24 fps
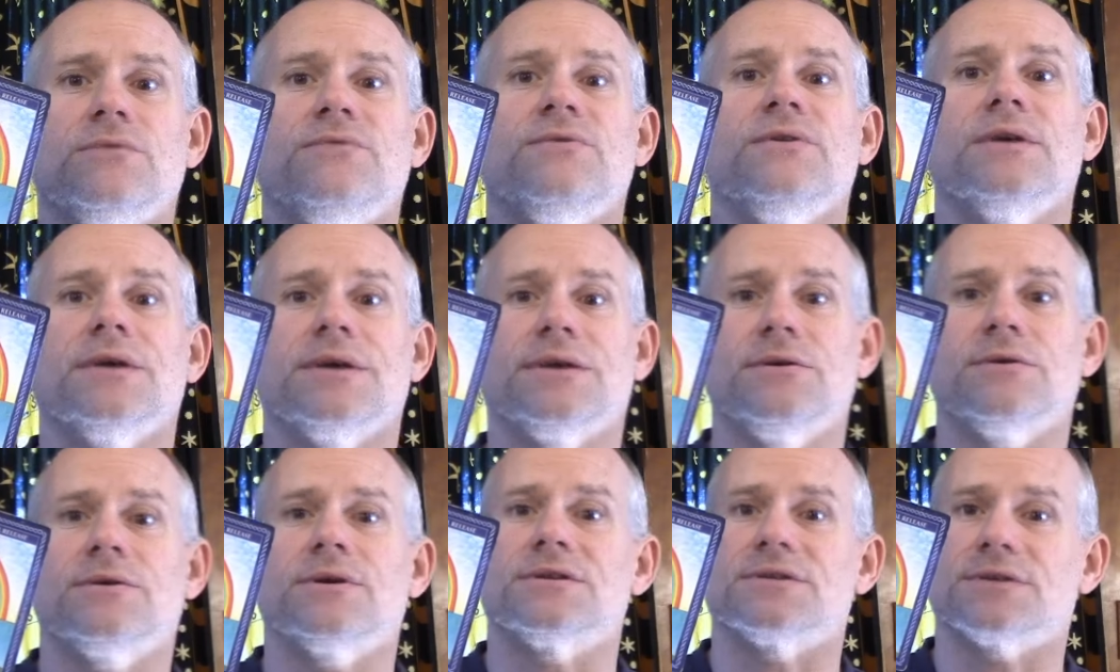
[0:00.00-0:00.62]
feel
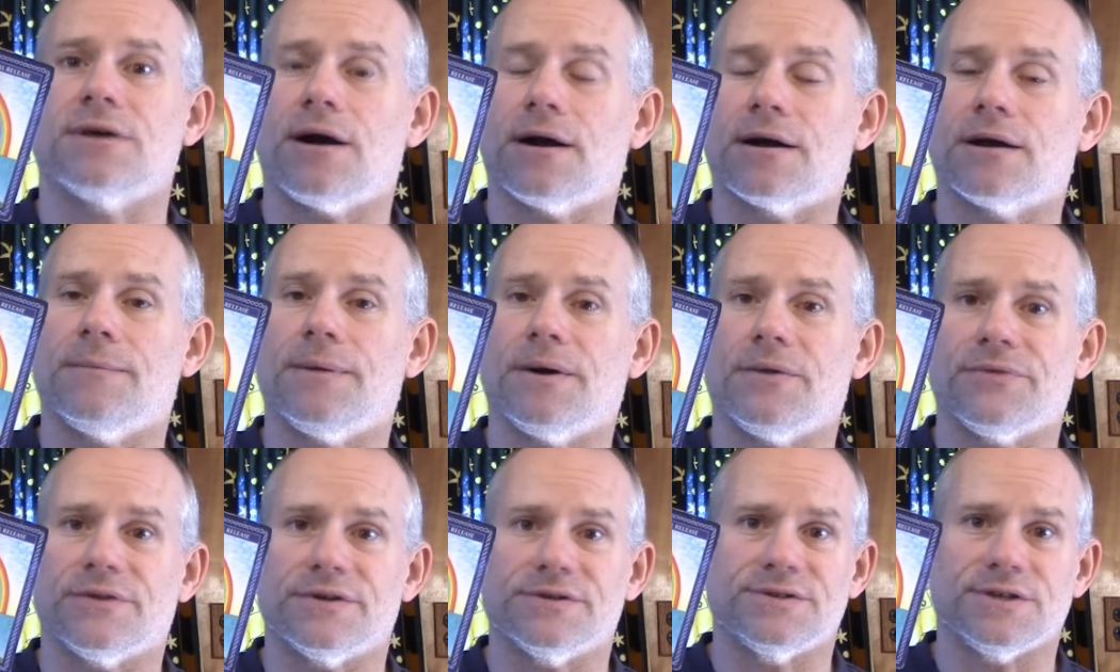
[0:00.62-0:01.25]
like you can talk
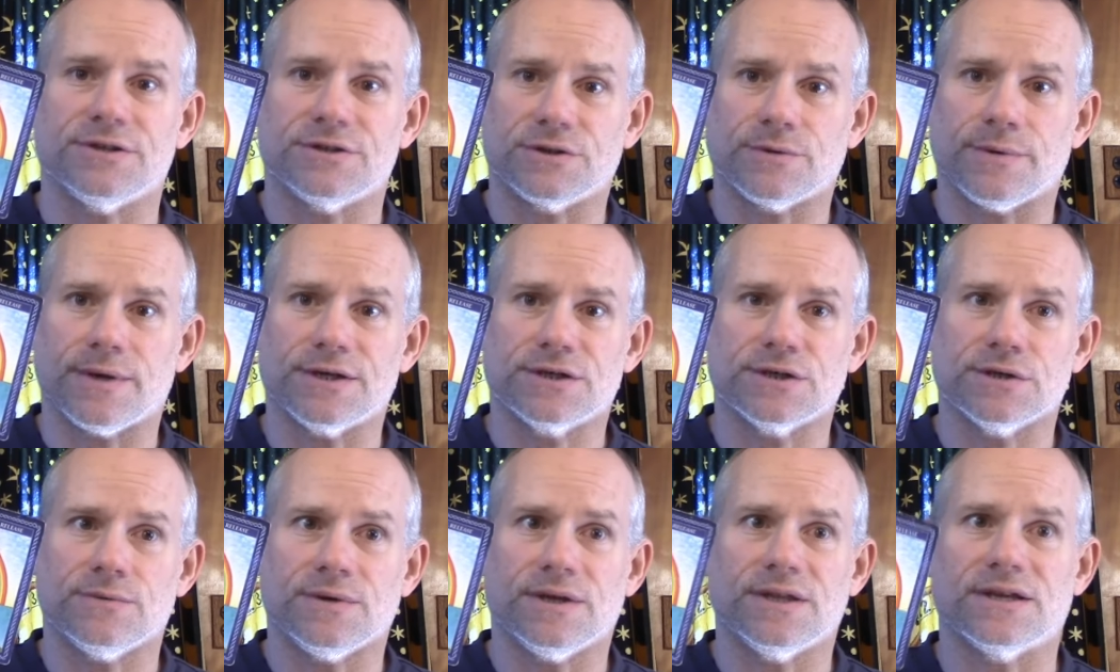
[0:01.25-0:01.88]
about this
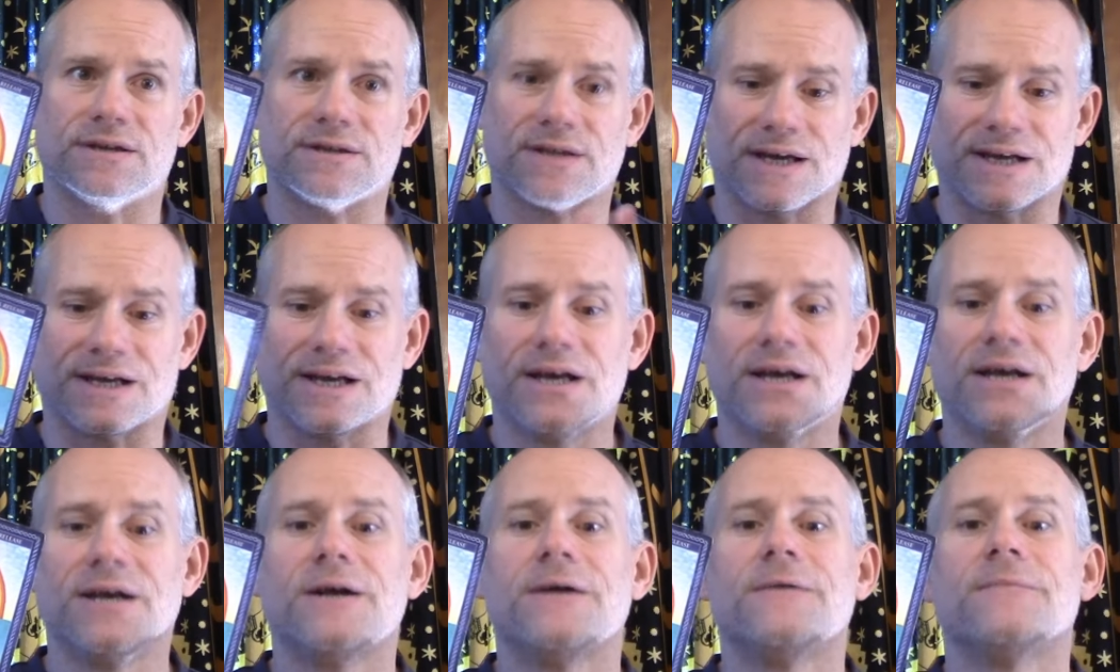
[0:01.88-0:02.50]
situation with, they're like,
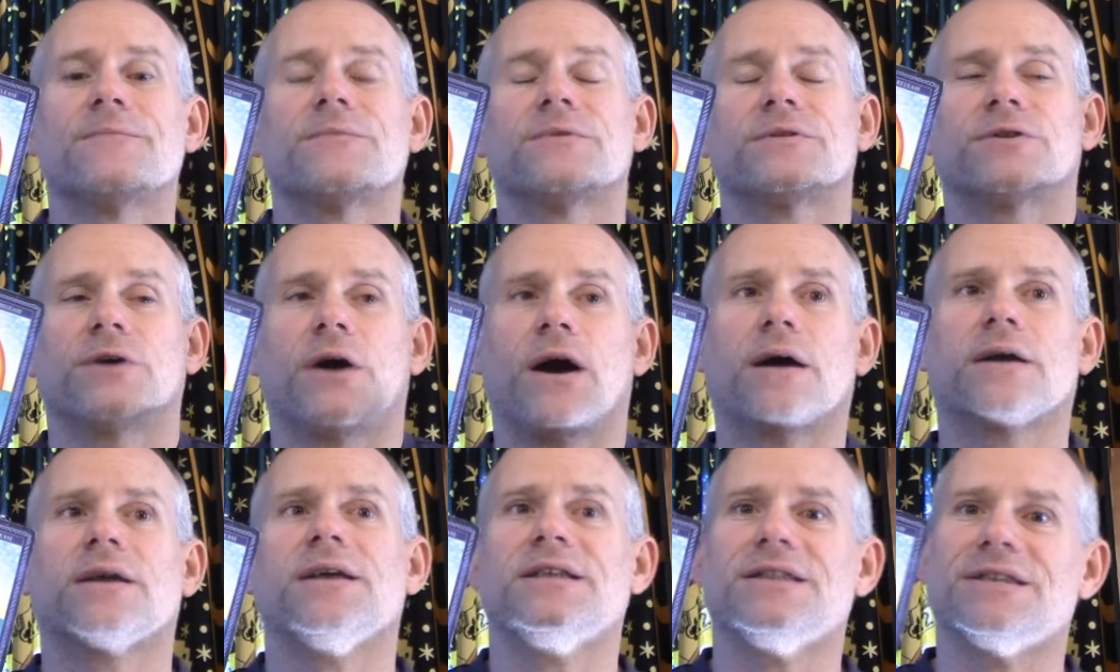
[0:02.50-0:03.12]

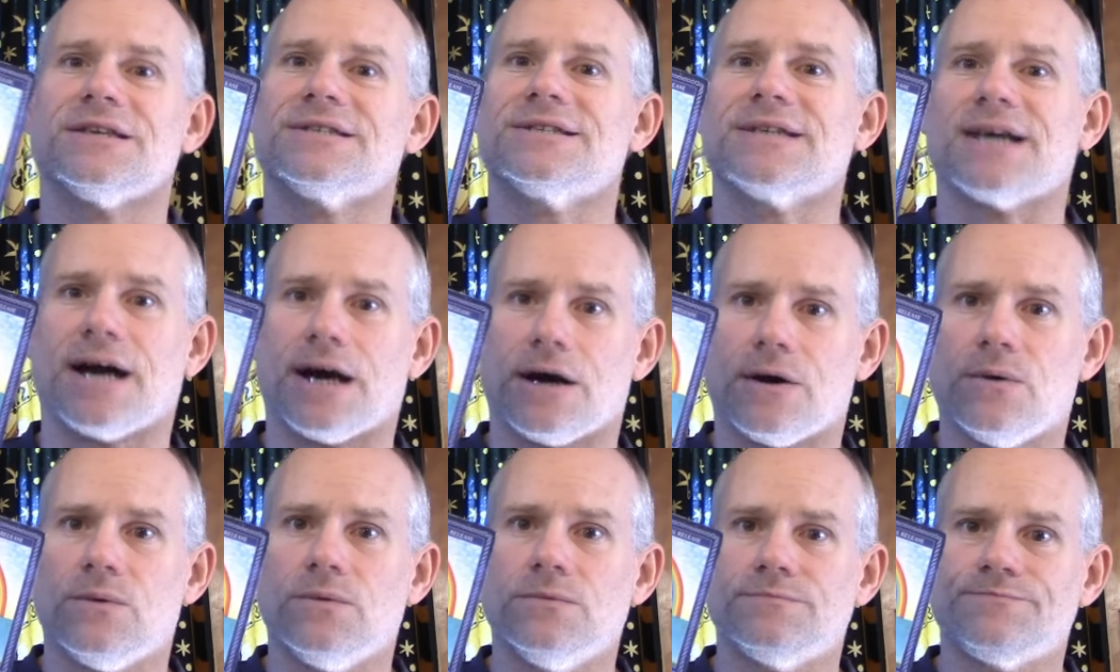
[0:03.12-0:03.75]
talking this
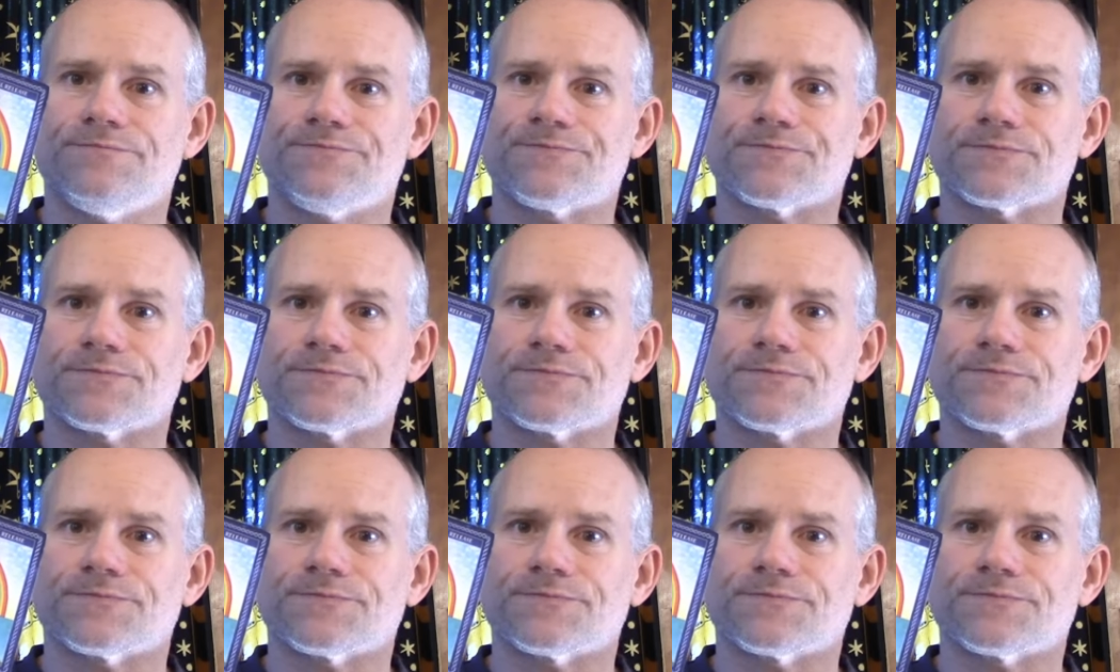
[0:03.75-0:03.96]
out